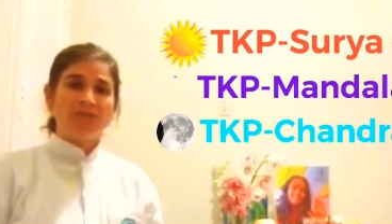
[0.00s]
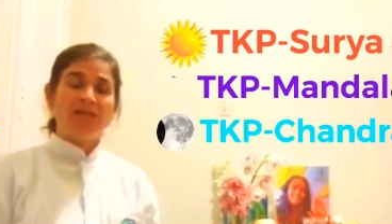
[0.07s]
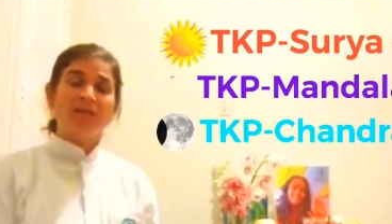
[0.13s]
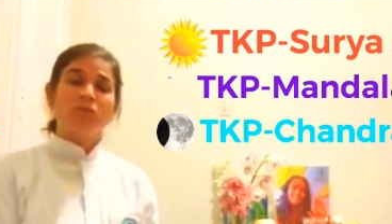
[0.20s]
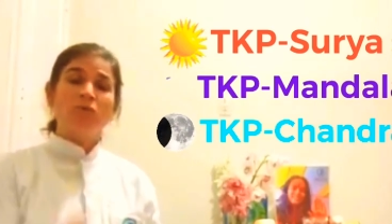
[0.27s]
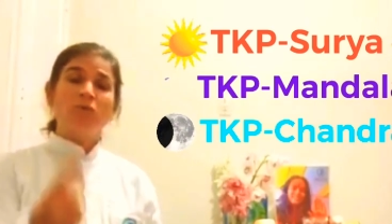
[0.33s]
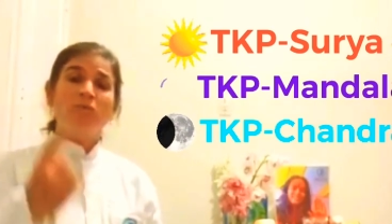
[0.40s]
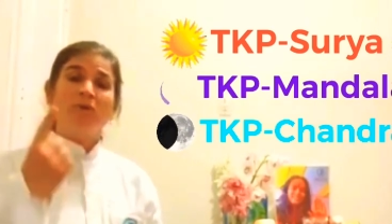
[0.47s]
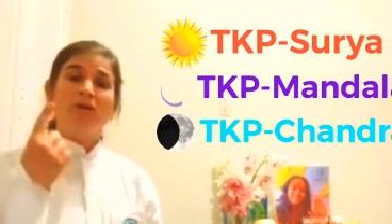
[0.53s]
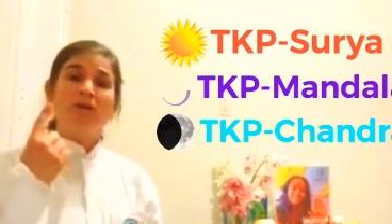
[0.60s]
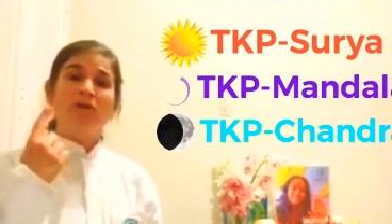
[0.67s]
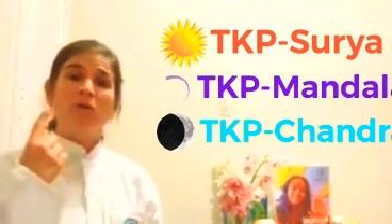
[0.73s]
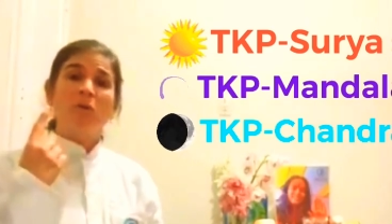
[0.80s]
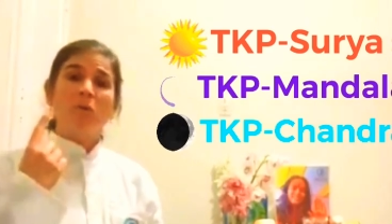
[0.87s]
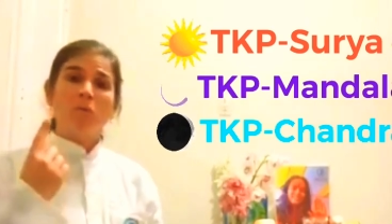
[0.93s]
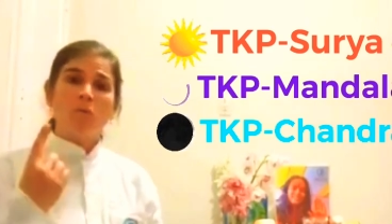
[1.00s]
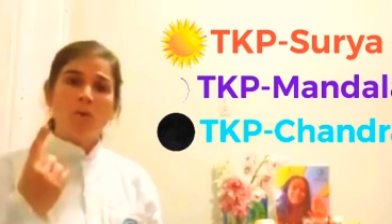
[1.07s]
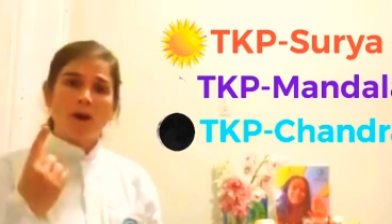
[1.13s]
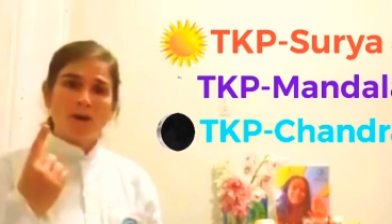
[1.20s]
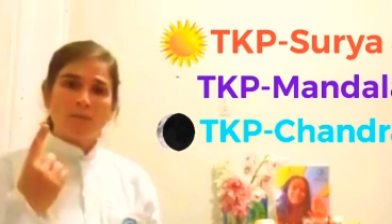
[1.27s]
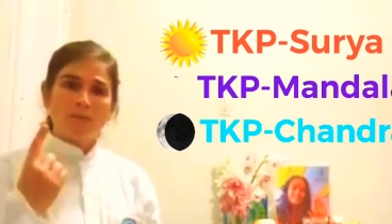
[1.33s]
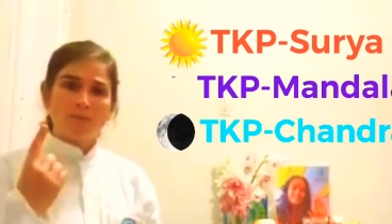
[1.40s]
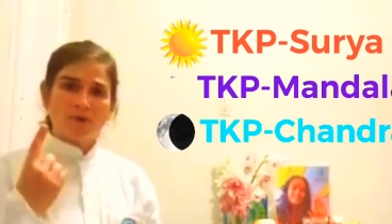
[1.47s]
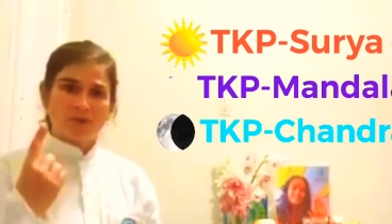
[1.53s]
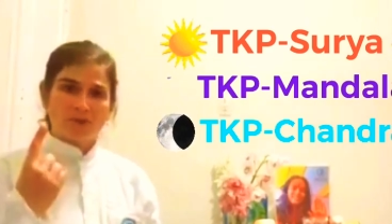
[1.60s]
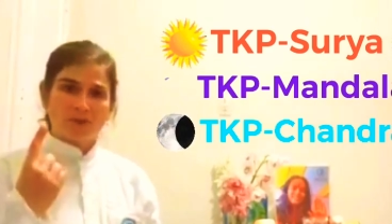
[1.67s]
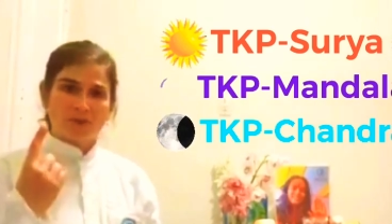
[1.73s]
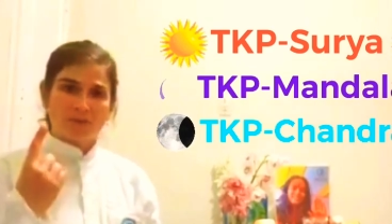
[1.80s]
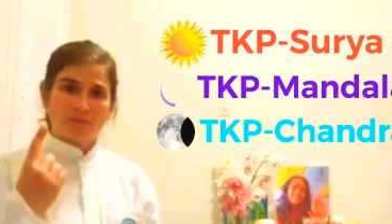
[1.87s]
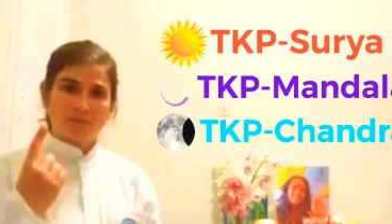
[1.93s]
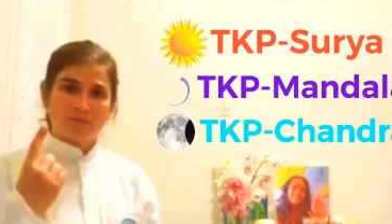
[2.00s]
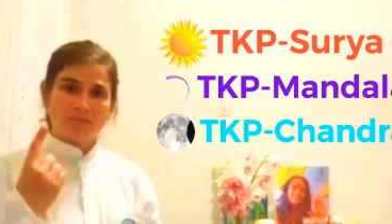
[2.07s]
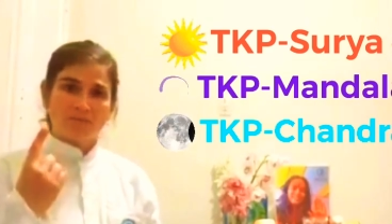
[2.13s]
that will be 1 breathing.